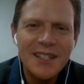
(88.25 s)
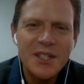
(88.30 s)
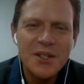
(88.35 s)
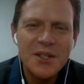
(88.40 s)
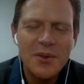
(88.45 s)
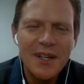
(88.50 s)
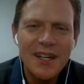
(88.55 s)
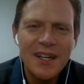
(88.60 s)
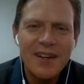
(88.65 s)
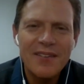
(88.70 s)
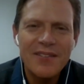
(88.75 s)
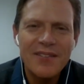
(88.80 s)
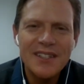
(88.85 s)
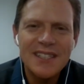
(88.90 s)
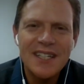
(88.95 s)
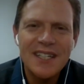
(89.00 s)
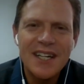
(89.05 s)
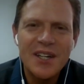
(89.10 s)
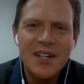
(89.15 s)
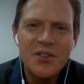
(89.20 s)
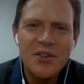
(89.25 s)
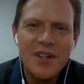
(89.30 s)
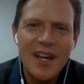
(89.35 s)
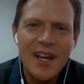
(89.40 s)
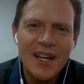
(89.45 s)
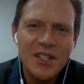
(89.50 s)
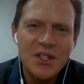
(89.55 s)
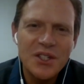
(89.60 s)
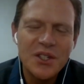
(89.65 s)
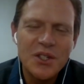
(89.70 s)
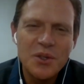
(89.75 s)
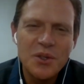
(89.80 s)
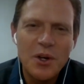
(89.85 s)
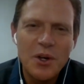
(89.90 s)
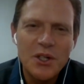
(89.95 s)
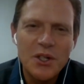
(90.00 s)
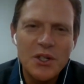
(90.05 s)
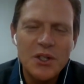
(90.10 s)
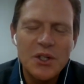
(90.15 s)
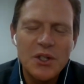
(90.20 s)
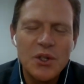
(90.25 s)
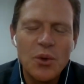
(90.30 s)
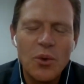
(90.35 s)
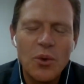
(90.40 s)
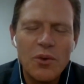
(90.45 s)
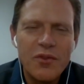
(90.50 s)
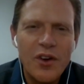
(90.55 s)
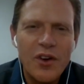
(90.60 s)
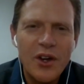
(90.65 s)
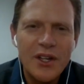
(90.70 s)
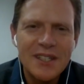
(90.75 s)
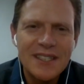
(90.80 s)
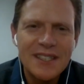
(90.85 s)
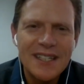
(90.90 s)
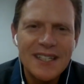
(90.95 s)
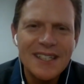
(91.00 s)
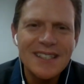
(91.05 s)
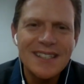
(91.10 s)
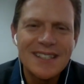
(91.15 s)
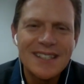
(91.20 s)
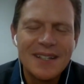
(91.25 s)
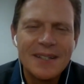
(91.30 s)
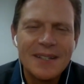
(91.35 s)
Do you want to give us an introduction to what your focus is?